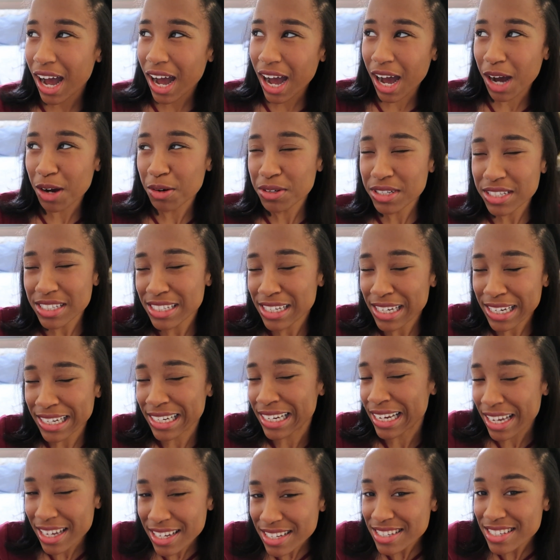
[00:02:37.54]
I would say
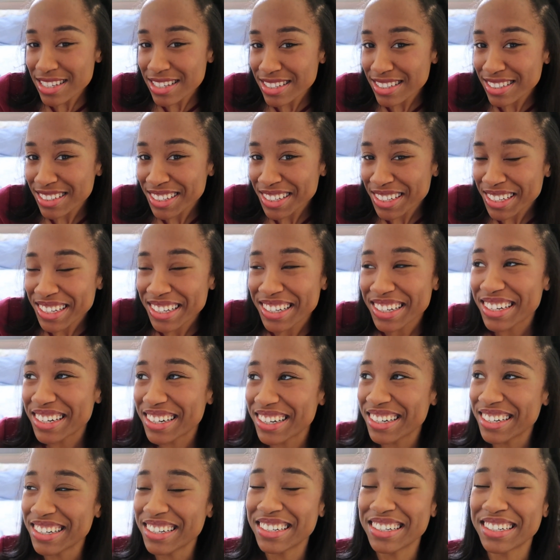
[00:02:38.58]
yes,
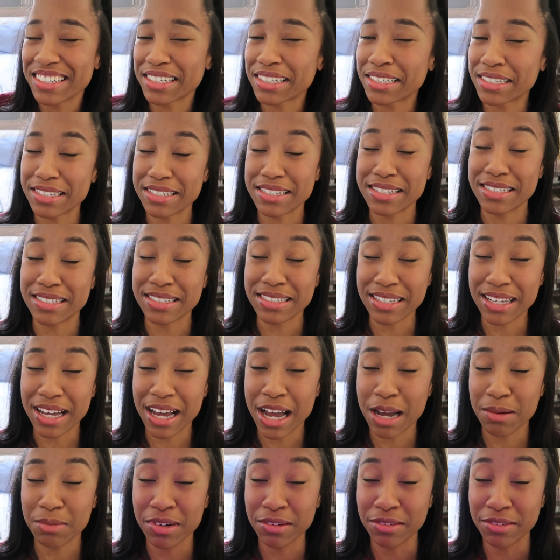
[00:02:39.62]
cause
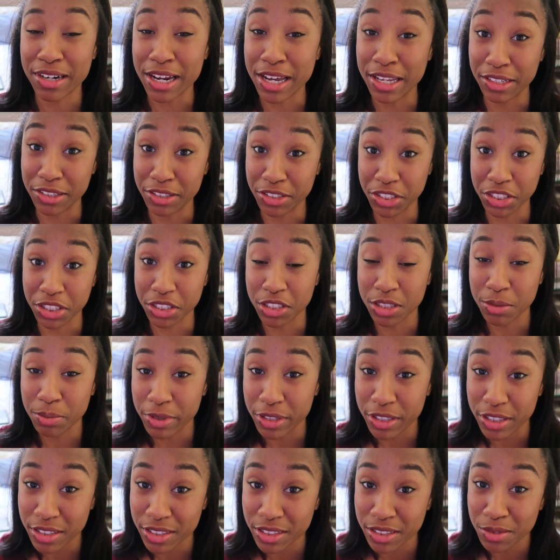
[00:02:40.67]
I'm a rather chill
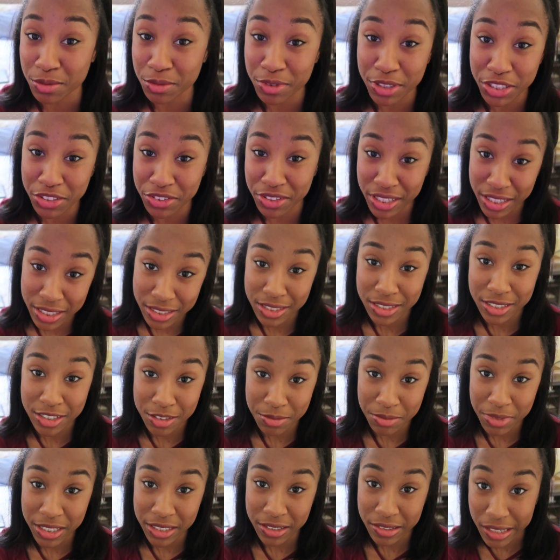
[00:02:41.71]
person once you get to
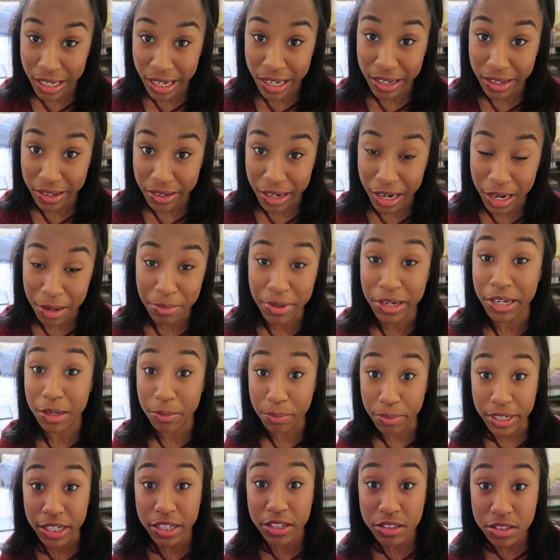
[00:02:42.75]
know me. Like, I may
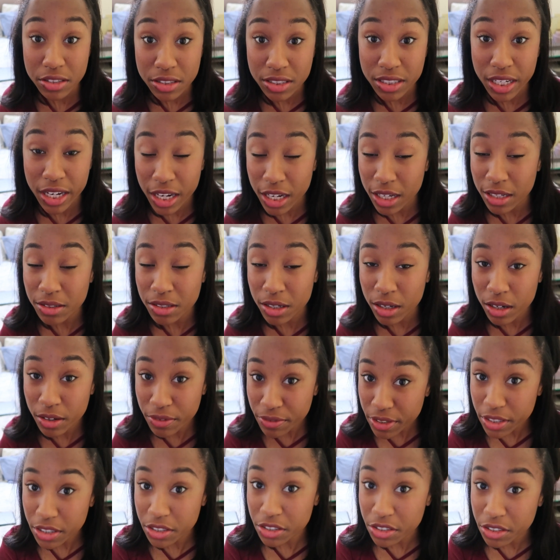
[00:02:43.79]
appear
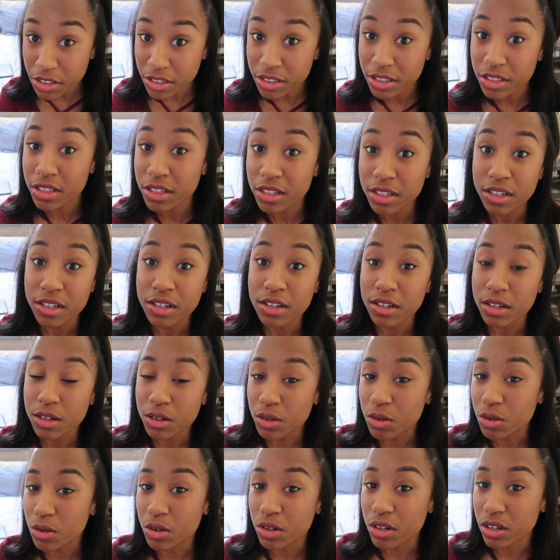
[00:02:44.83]
standoffish
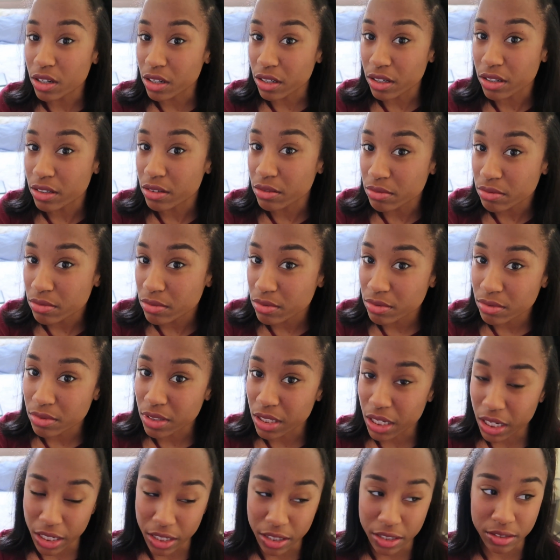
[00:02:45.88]
or
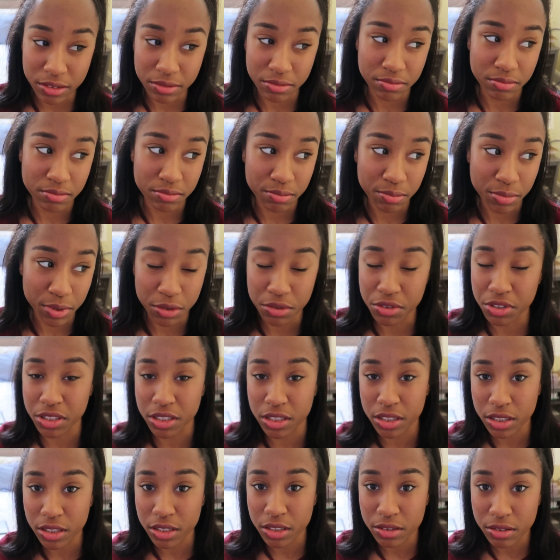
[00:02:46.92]
like
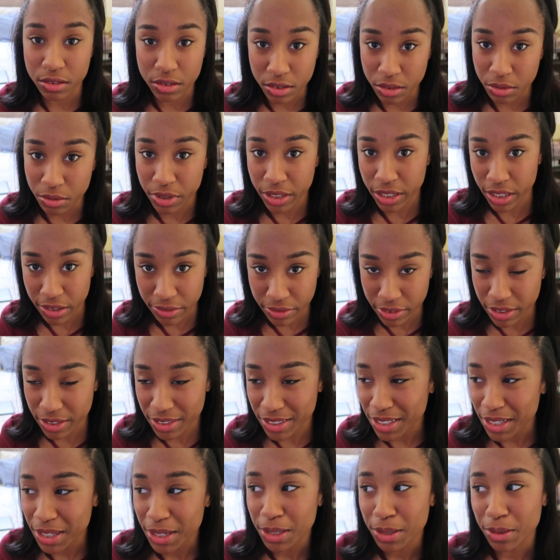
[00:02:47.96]
bougie or
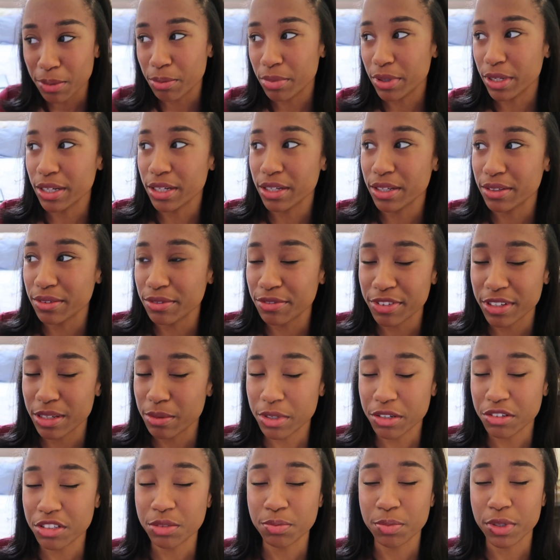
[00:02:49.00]
whatever, but for the
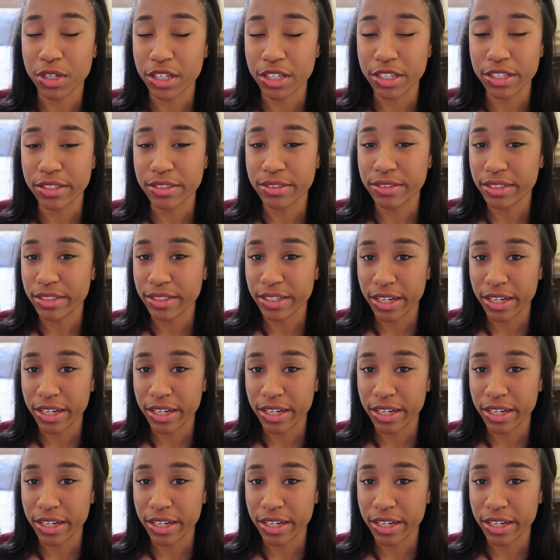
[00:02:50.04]
most part,